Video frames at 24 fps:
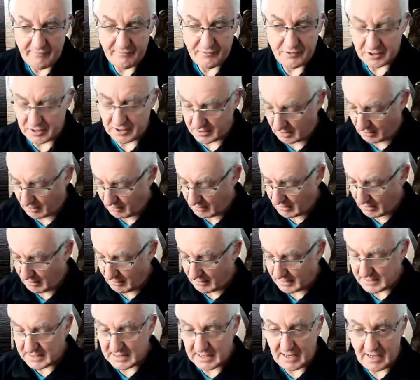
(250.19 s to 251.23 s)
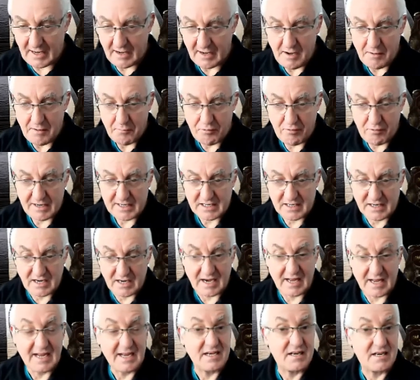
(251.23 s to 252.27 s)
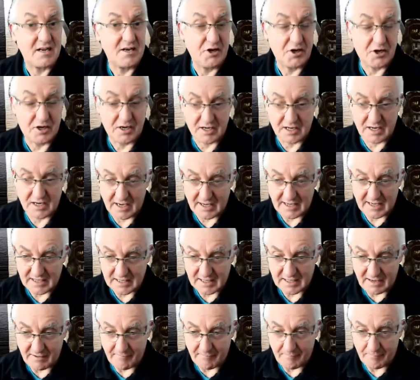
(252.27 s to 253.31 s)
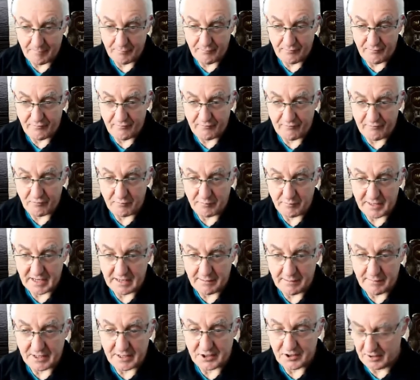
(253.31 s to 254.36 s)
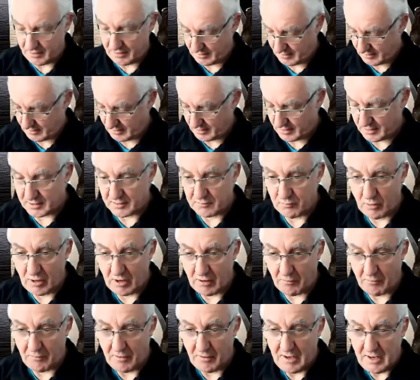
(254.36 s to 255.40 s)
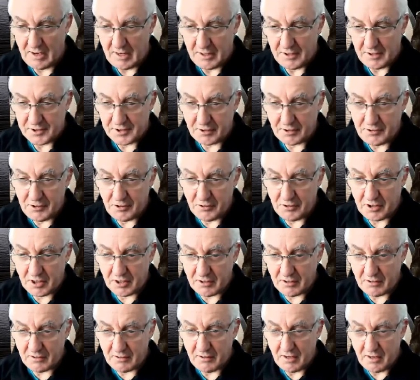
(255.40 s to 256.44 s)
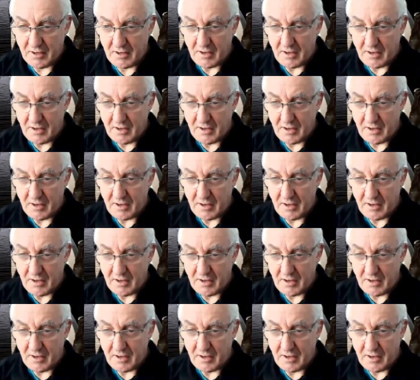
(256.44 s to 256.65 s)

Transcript: you just highlight it, press delete, and you can delete it from the image as well. So you can